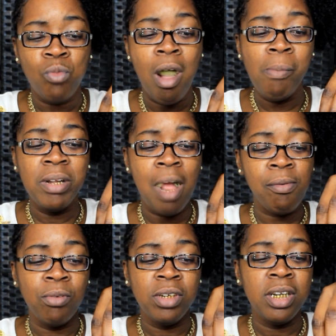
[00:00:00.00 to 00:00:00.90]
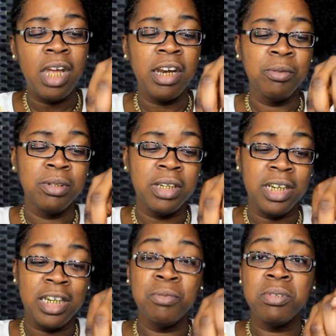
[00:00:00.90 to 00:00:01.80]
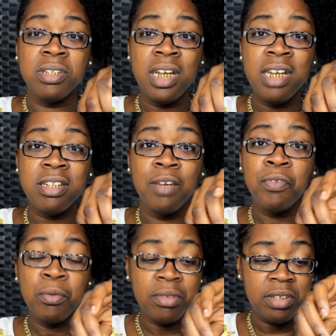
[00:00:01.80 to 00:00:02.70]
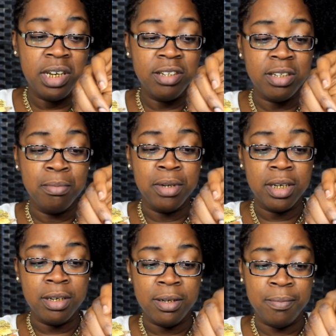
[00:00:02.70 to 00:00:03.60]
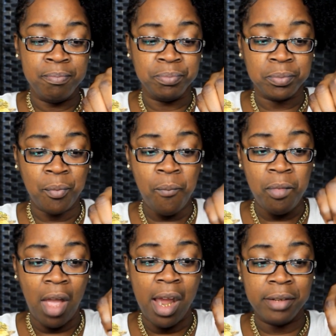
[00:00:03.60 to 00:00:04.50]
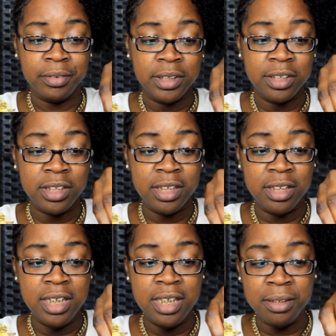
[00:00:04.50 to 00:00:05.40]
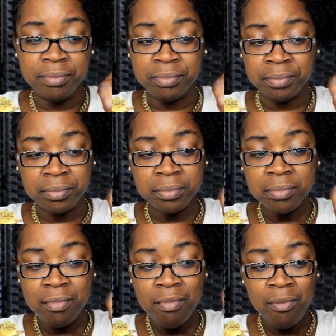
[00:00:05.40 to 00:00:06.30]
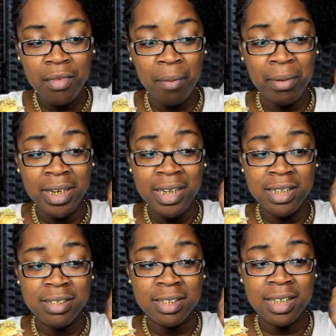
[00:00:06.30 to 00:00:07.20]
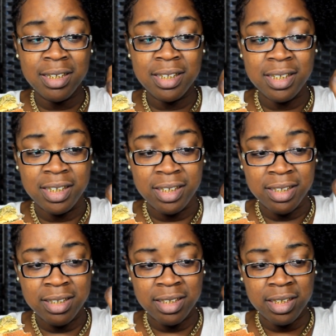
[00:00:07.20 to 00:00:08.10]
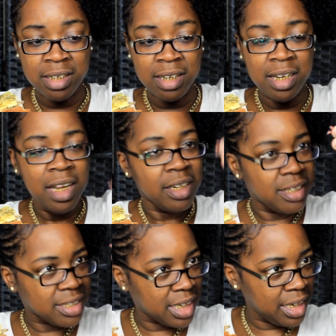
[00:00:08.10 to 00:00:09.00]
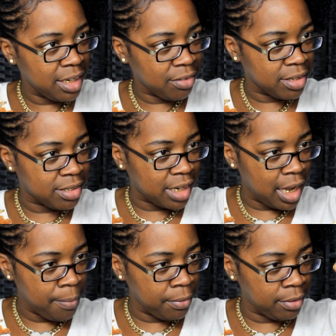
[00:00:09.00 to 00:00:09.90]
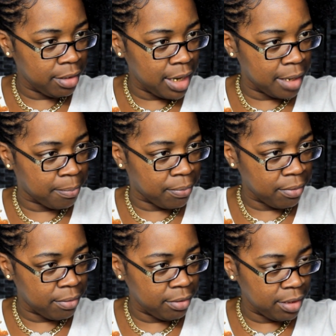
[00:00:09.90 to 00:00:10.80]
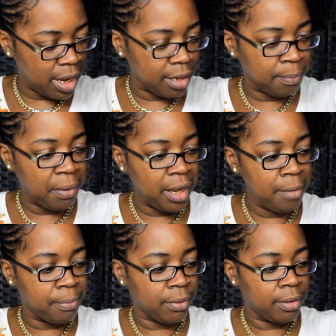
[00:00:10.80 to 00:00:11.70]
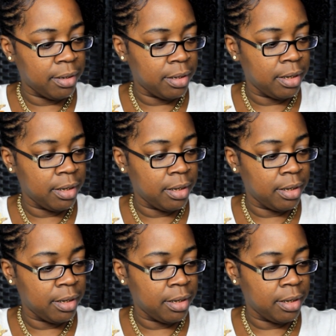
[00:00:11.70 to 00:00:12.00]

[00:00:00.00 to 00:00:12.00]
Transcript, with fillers: I mean, I won't tell y'all that, that it was nasty if it was nasty, but, um, and still eat it. But it is good. The skin on this apple look like, look like paper.